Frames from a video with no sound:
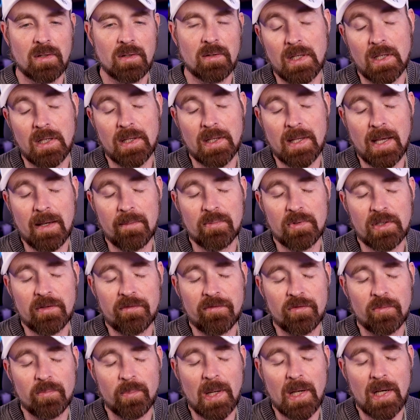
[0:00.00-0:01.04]
in the Ebony
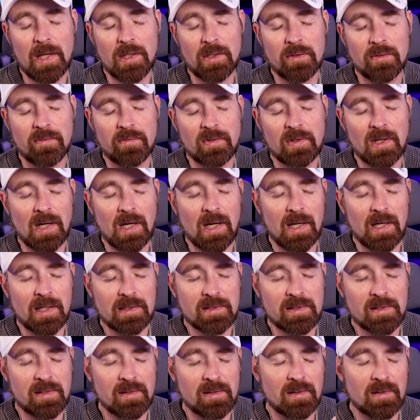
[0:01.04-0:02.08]
Fume, you've
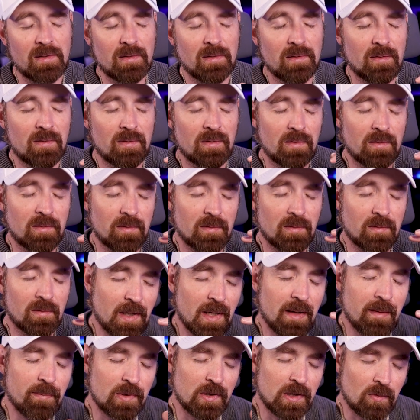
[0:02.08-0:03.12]
got
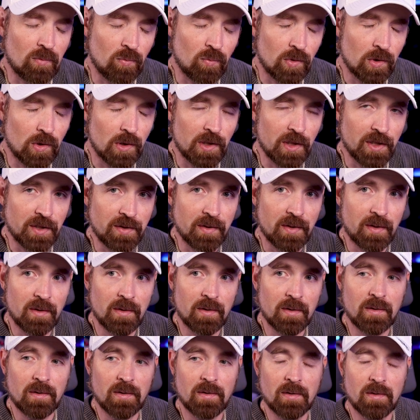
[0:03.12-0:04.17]
ebony wood,
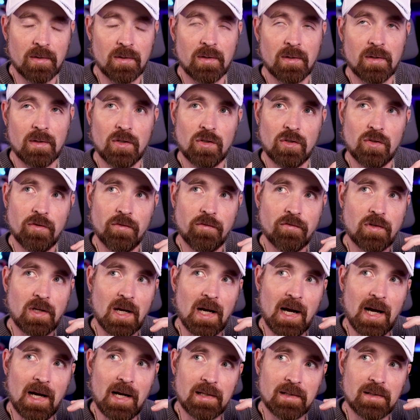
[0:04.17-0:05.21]
you've
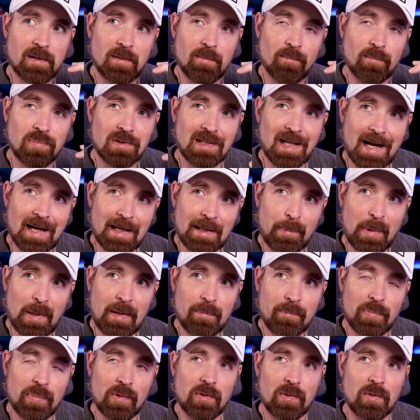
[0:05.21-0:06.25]
got black
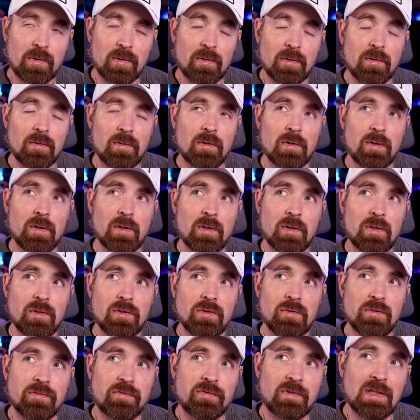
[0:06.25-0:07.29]
pepper,
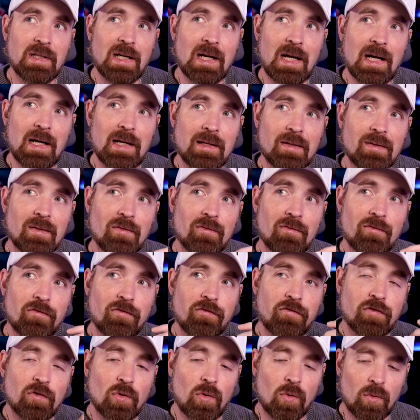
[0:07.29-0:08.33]
you've got
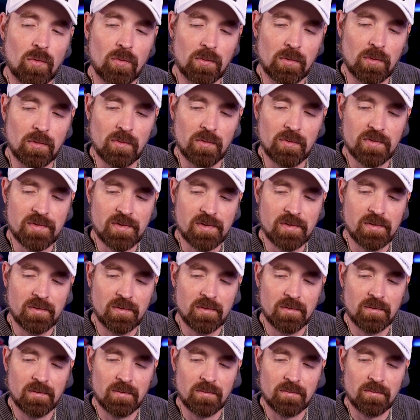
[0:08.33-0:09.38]
florals,
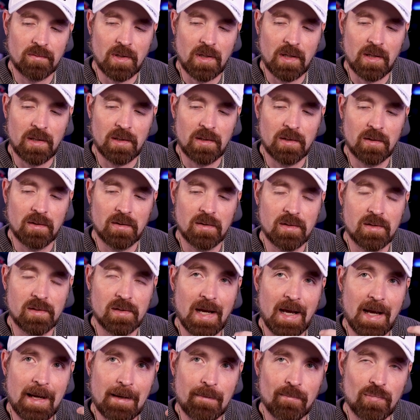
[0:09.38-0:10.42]
right?
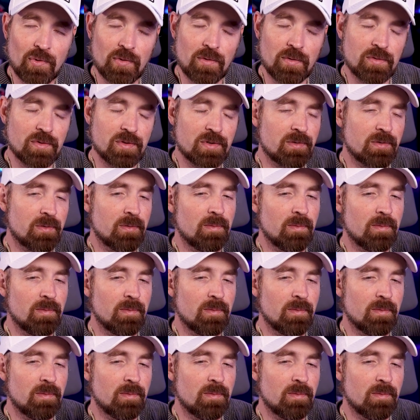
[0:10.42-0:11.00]
Ambers.